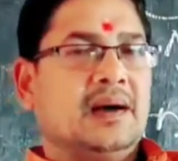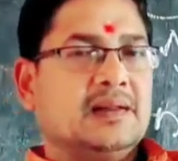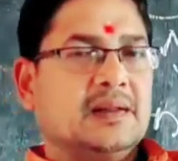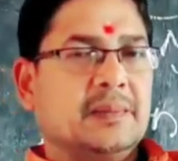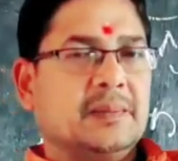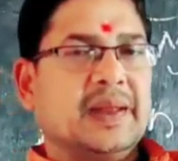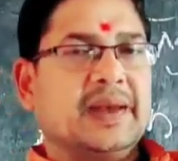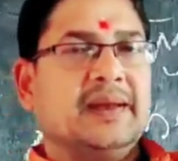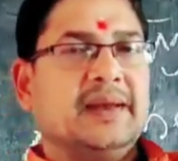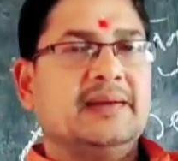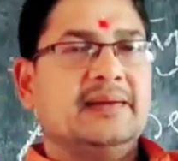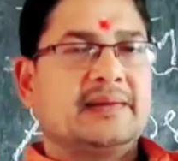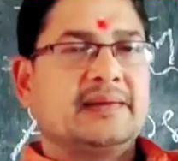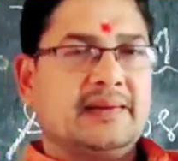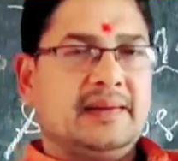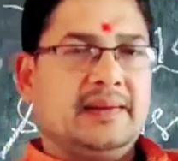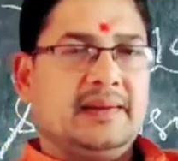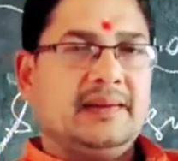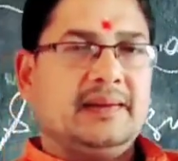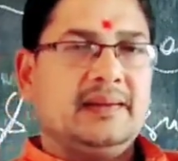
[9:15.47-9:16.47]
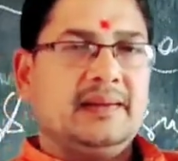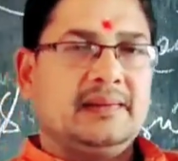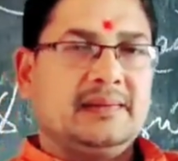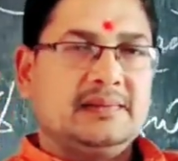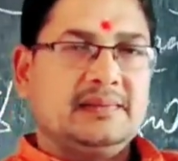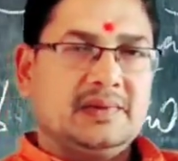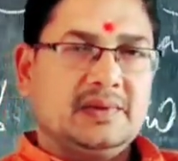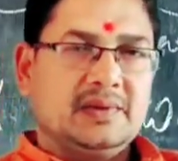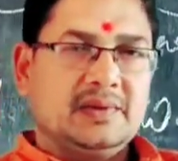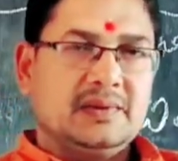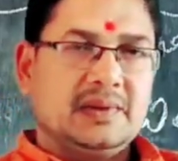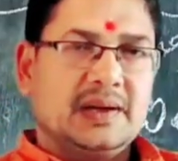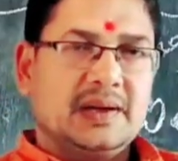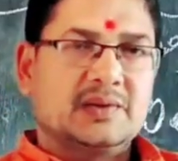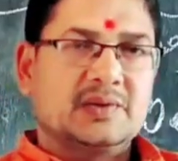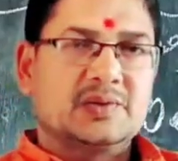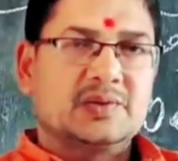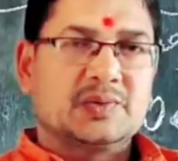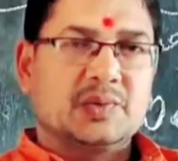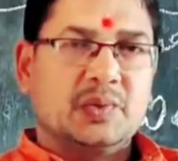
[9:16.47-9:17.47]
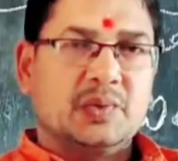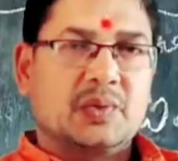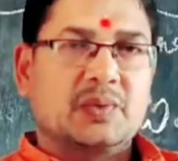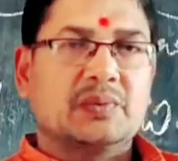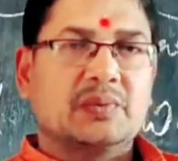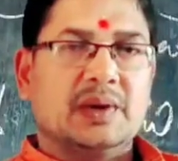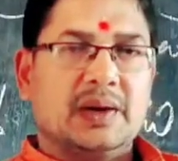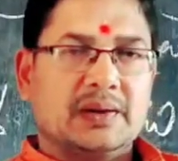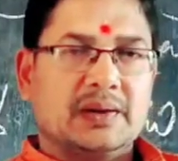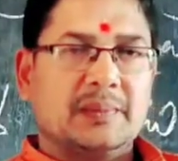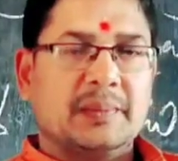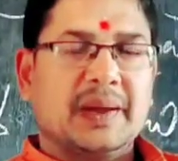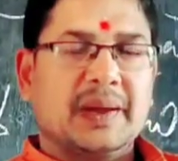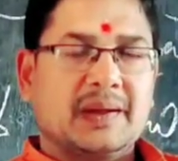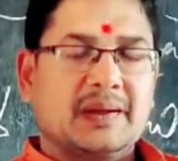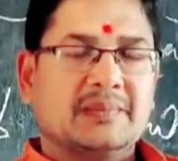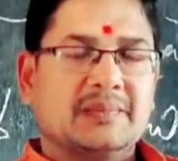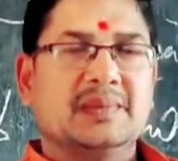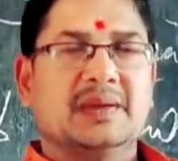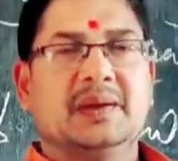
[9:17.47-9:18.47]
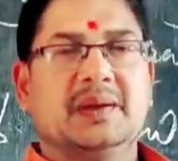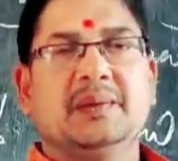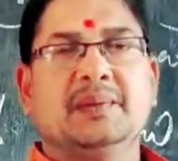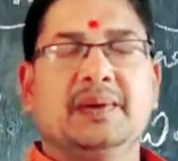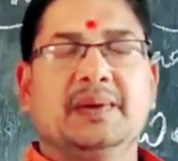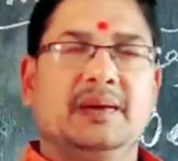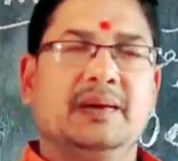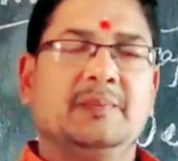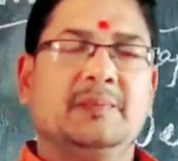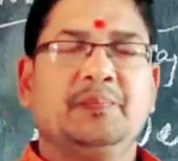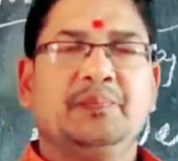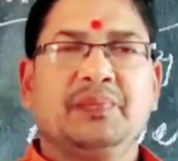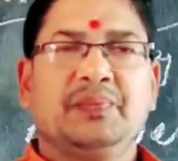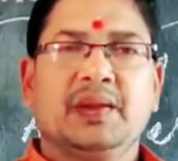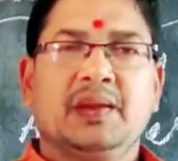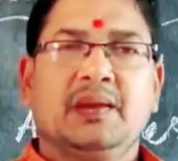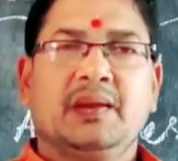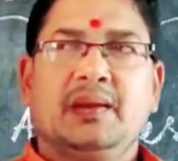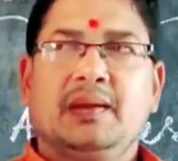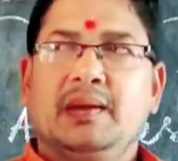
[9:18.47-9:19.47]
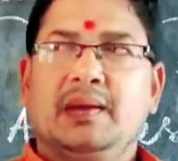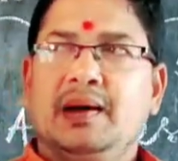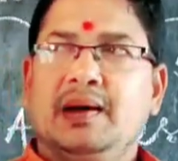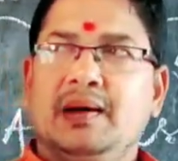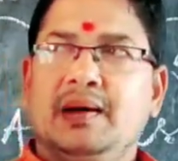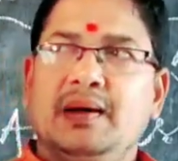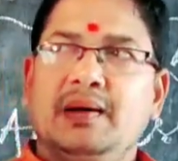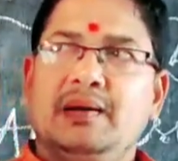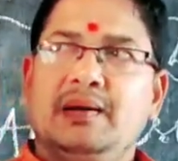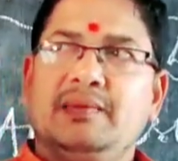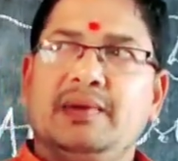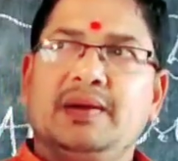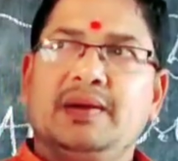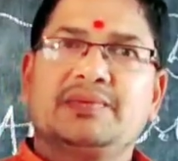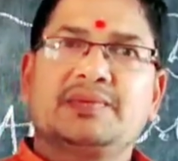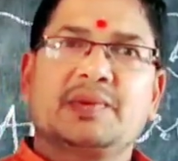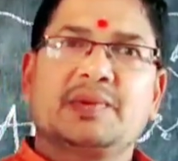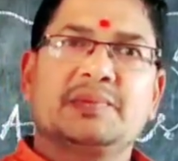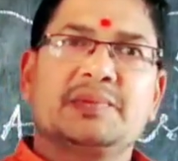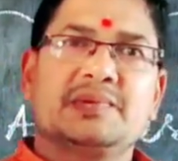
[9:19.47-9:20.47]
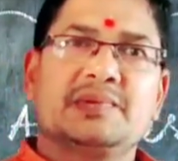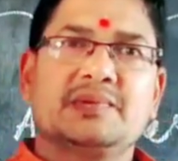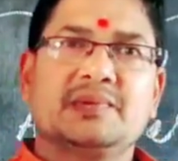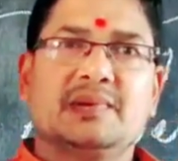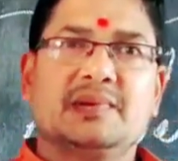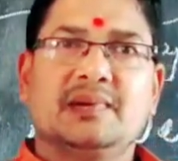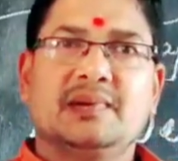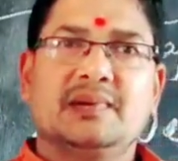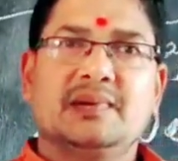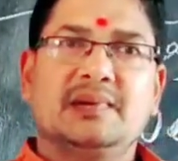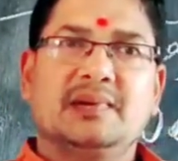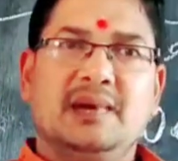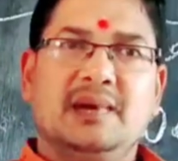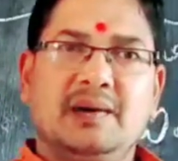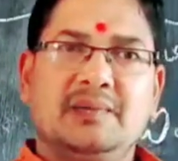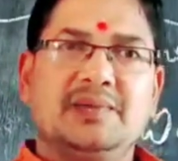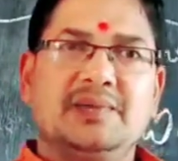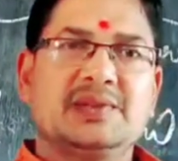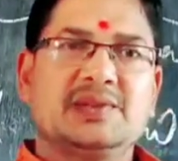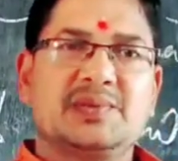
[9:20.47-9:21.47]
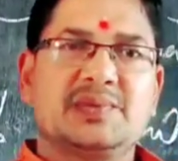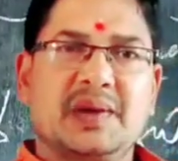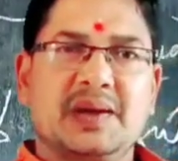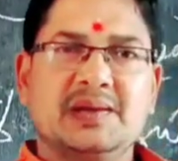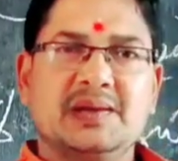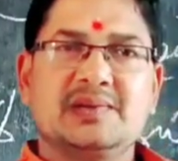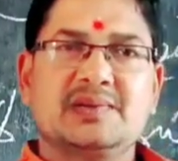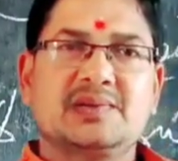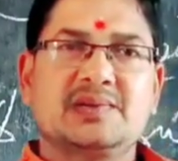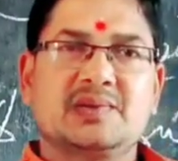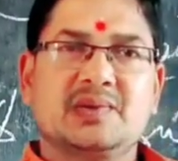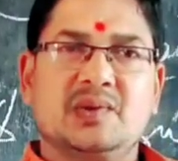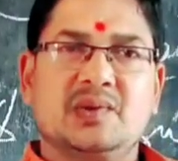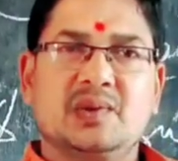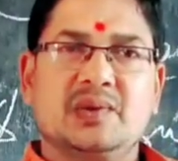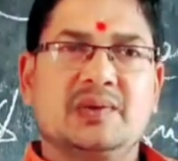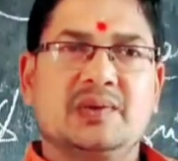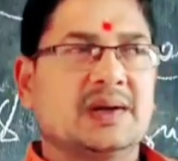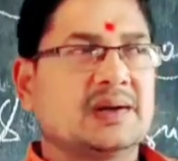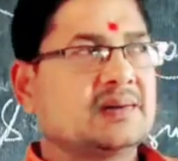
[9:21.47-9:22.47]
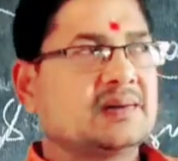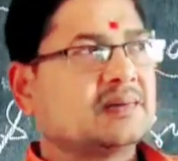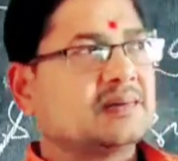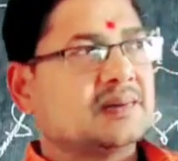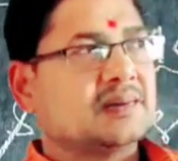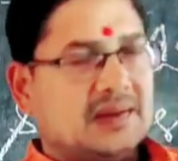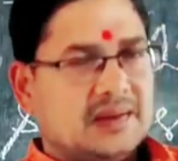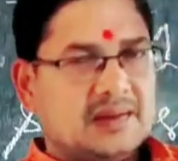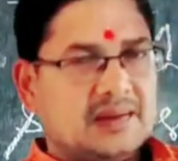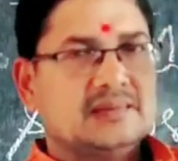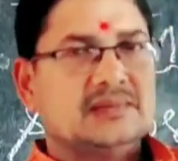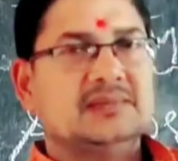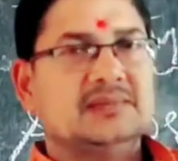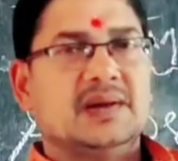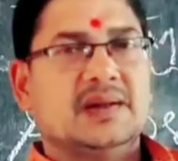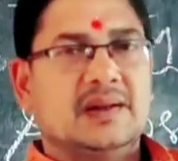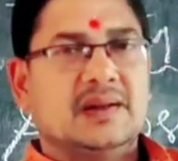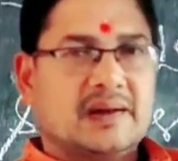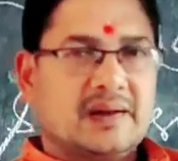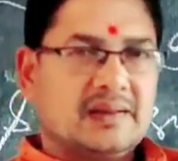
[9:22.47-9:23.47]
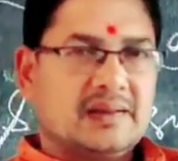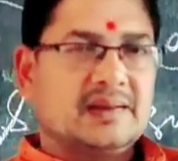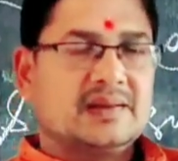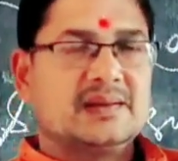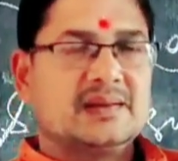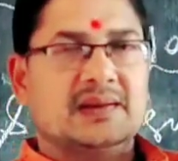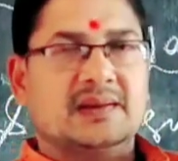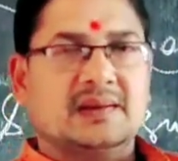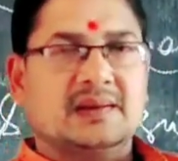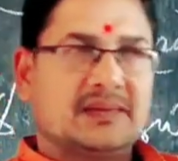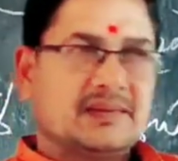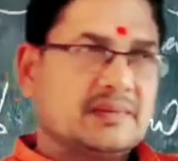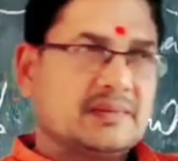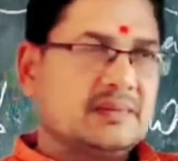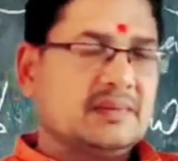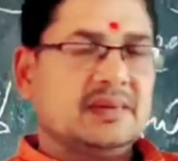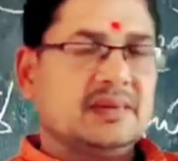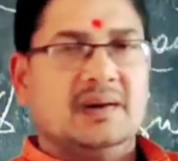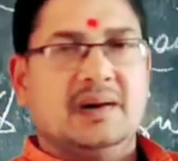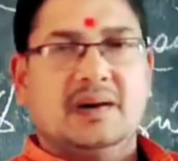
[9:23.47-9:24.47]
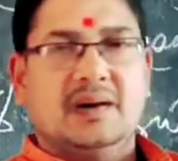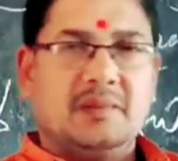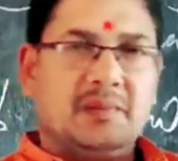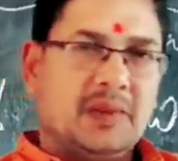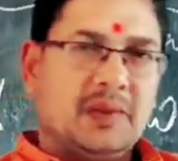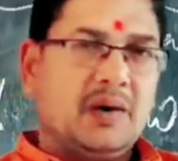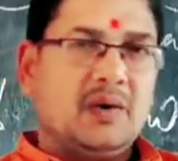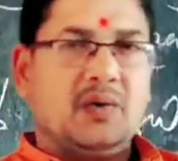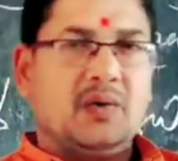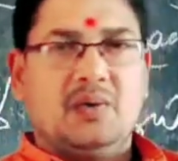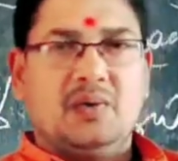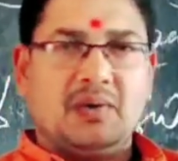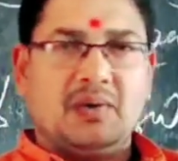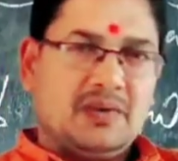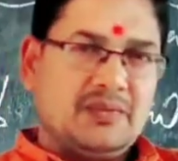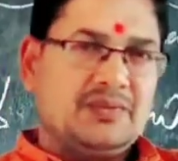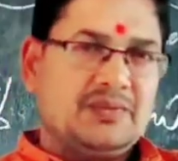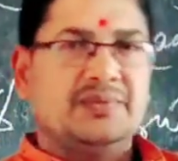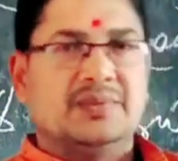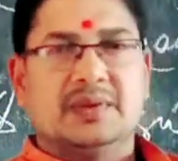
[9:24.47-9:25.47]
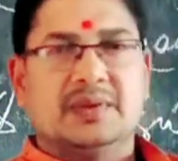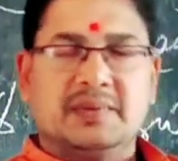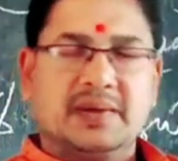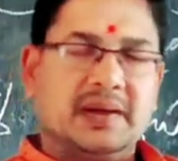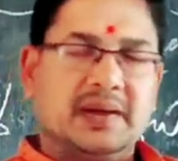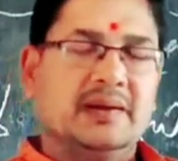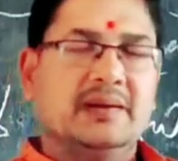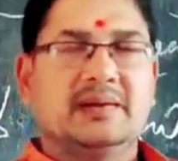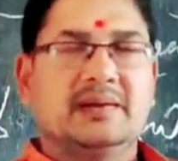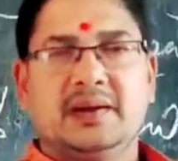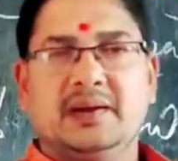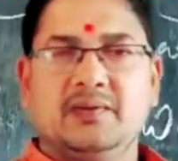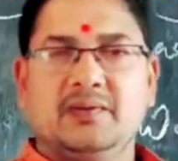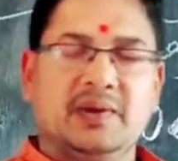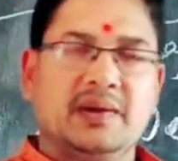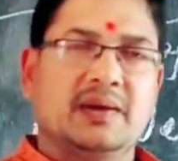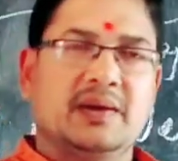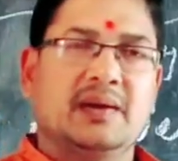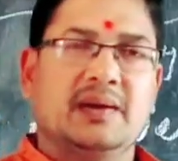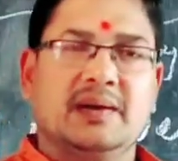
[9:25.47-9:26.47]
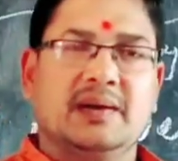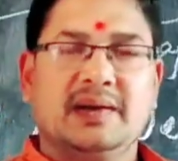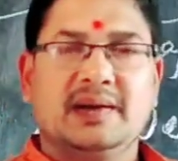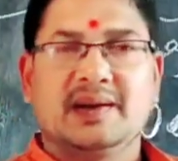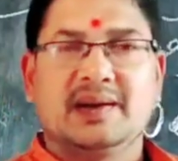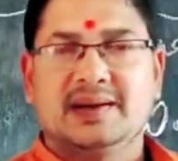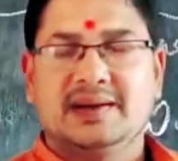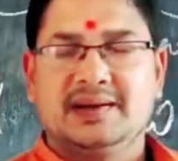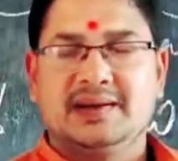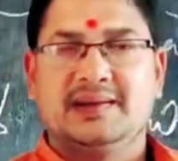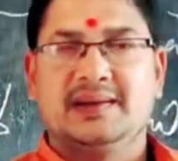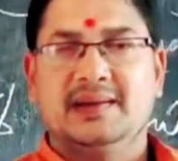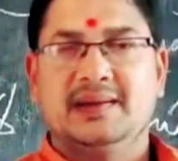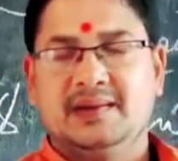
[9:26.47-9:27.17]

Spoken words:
on the banyan tree at the shore, at the bank of the river. Even if some of his friends told that the tender bough of the banyan tree were already cut.